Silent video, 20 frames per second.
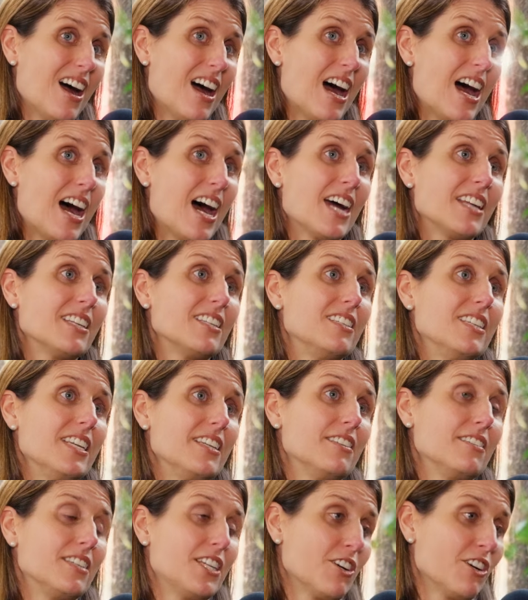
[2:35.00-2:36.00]
aren't
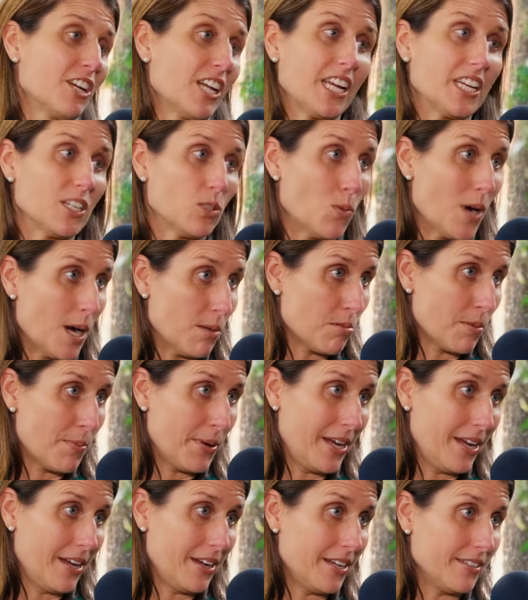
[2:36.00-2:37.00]
necessarily as well
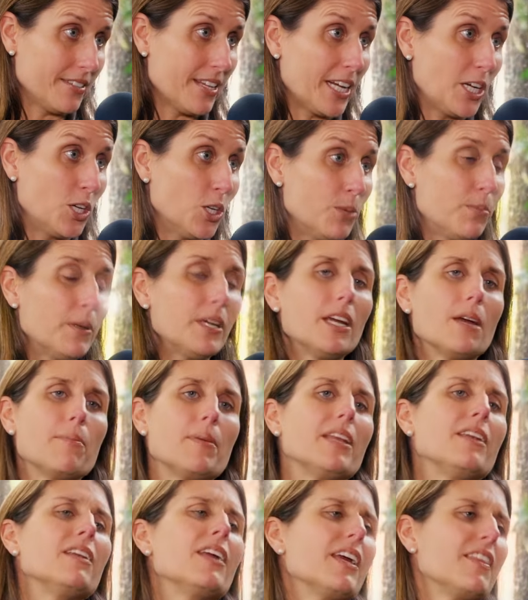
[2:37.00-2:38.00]
prepared as they could be. I
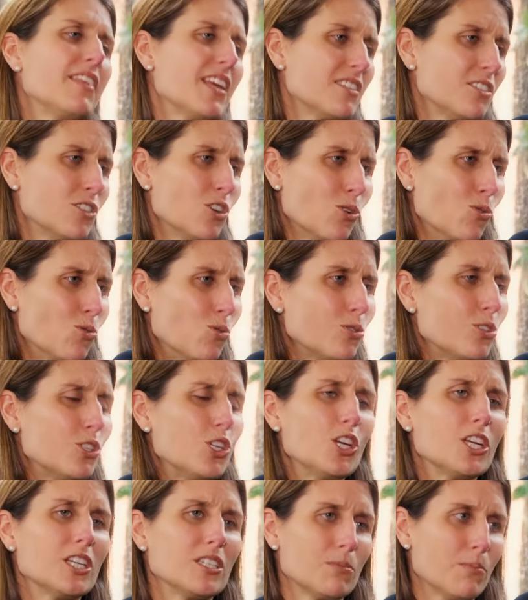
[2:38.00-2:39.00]
mean, and that's not all
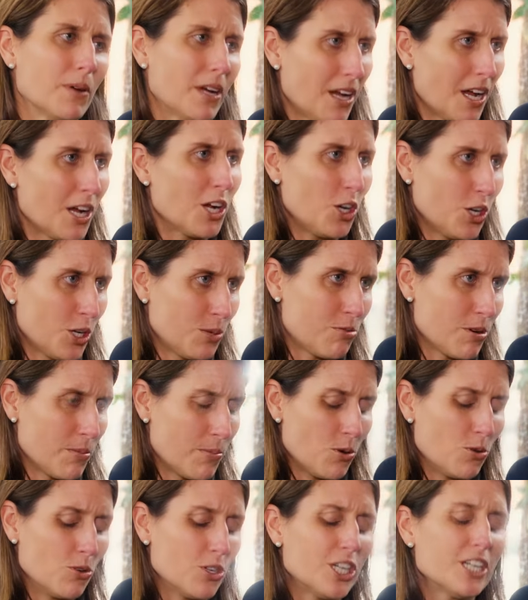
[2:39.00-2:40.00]
students, but a good
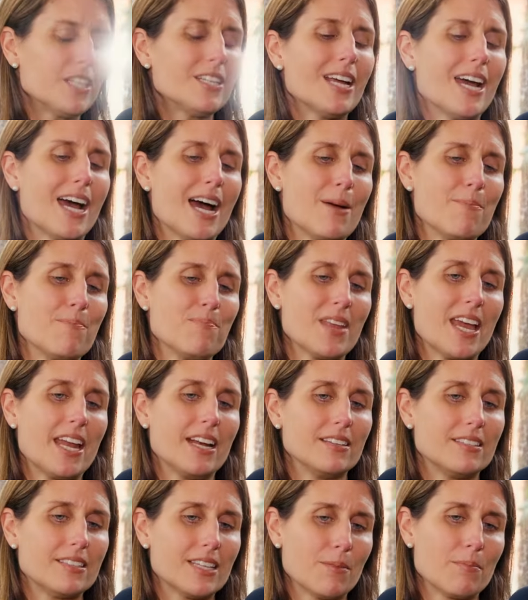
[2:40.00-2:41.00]
proportion. And
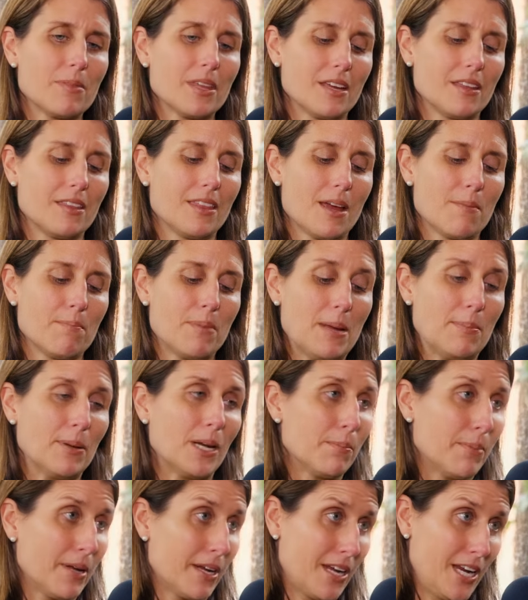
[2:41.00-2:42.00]
it's something that people
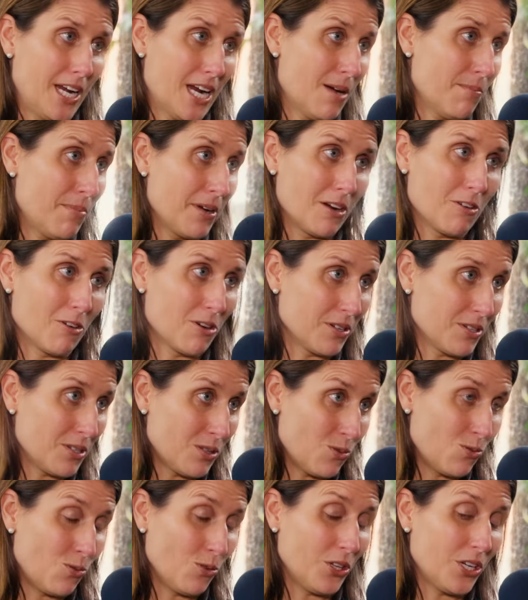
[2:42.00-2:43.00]
are picking up across
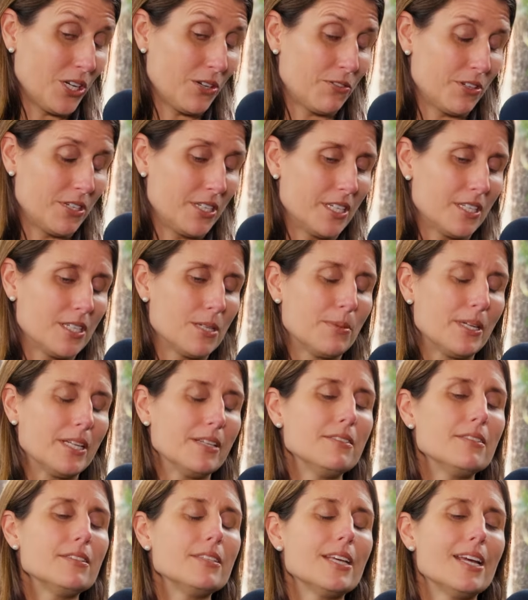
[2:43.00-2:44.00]
all the different
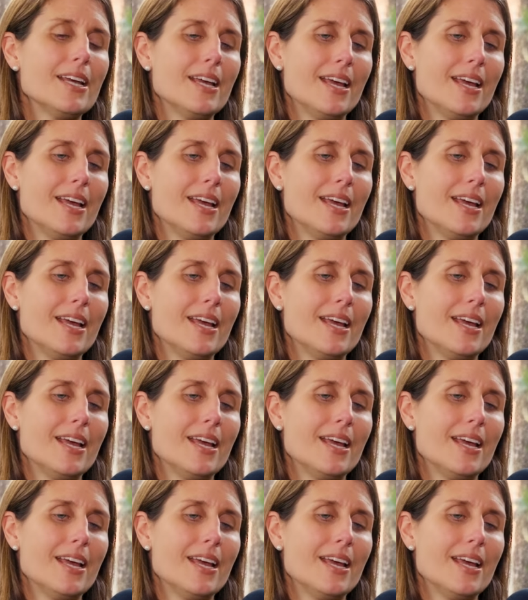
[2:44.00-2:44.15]
disciplines.